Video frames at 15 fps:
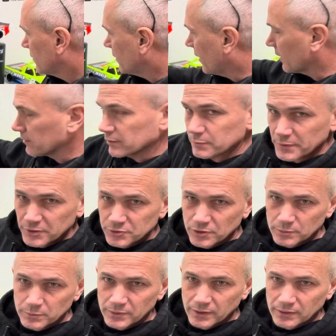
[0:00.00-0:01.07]
Had a little bit of
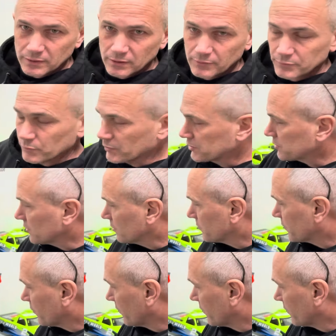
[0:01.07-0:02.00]
trouble getting it off the windshield, but it